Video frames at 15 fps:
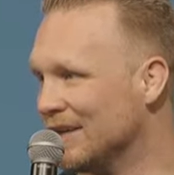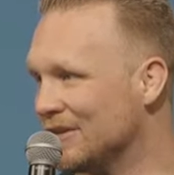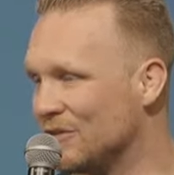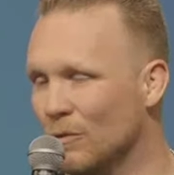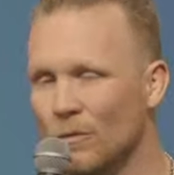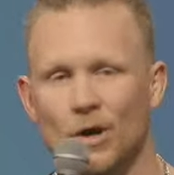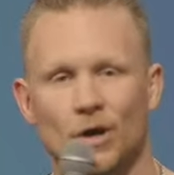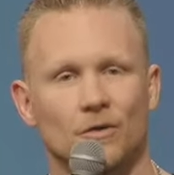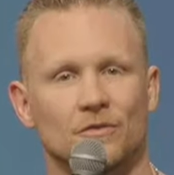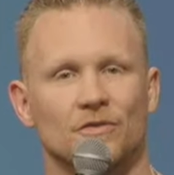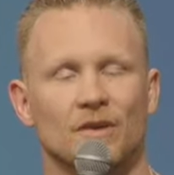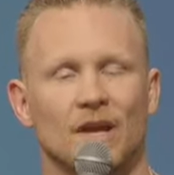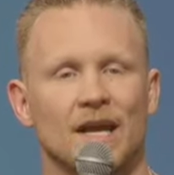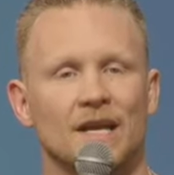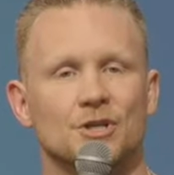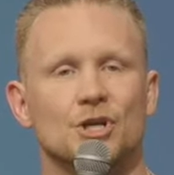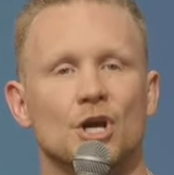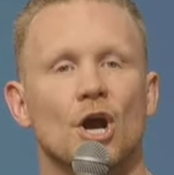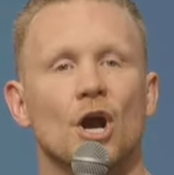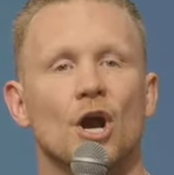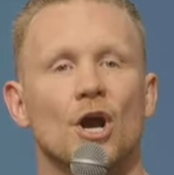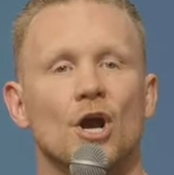It's the world saying,
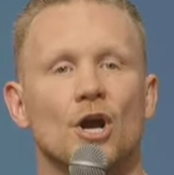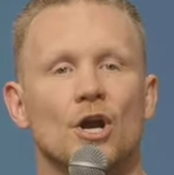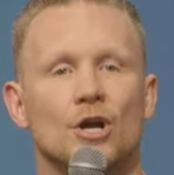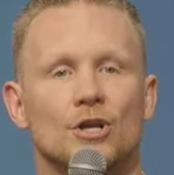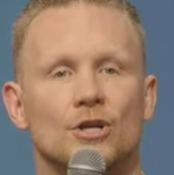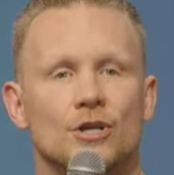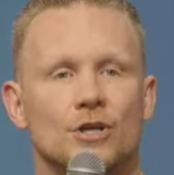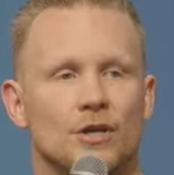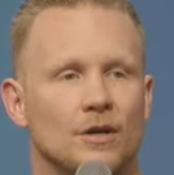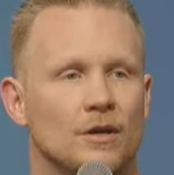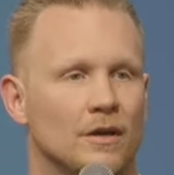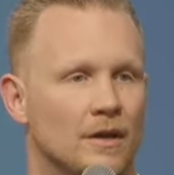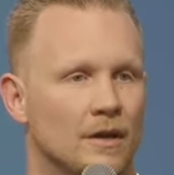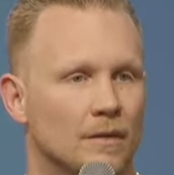church,